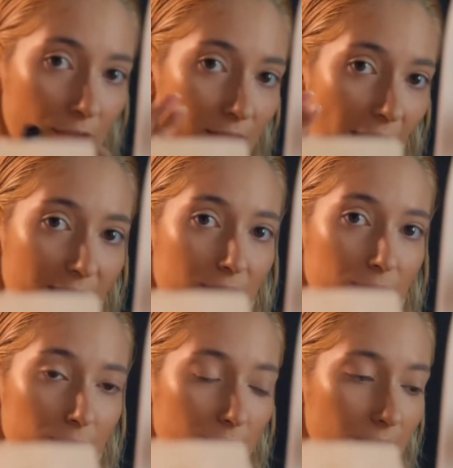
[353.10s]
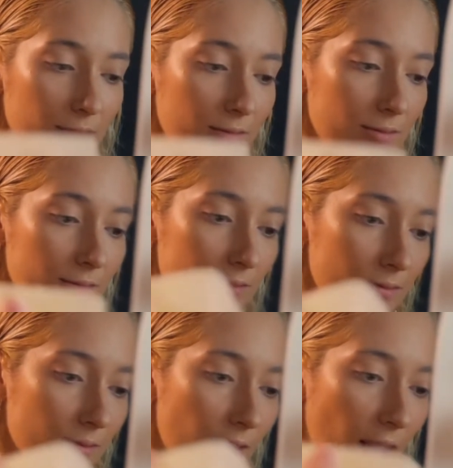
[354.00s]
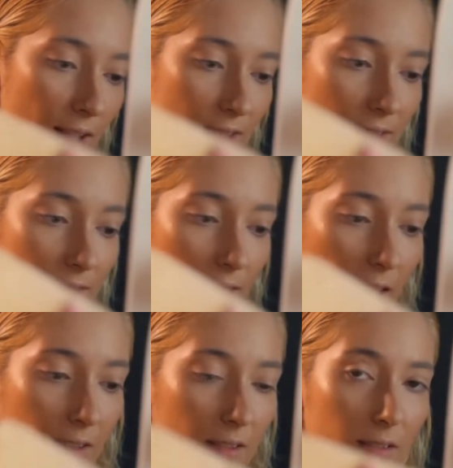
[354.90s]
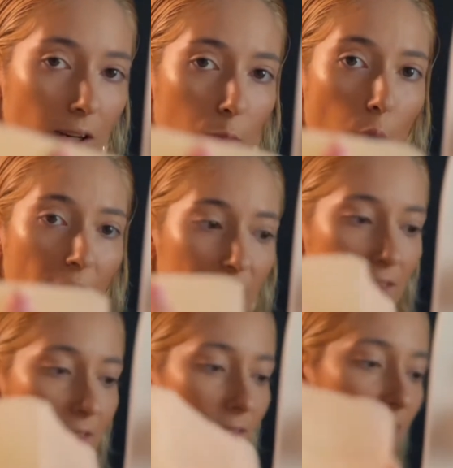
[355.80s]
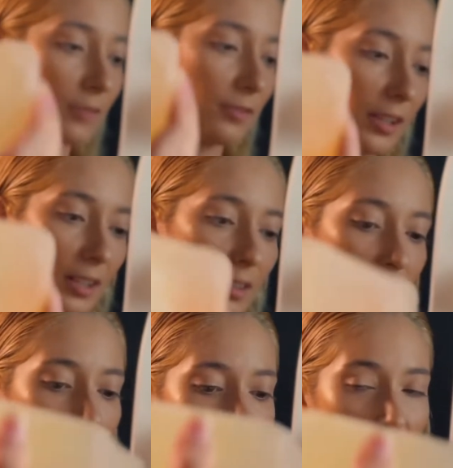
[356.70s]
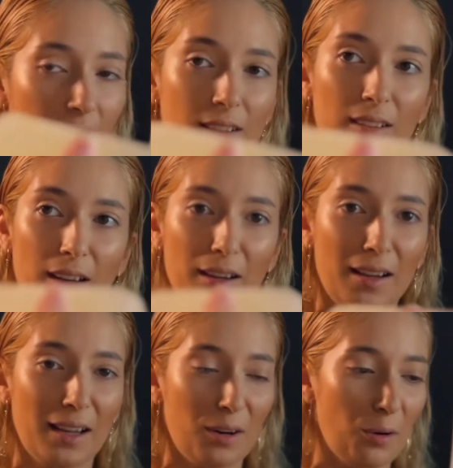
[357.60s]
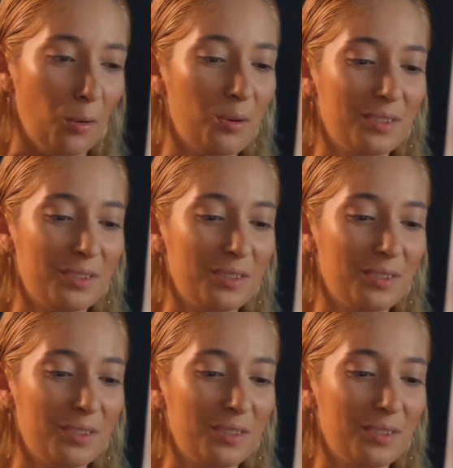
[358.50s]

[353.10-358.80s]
that has like a white thing. I don't know.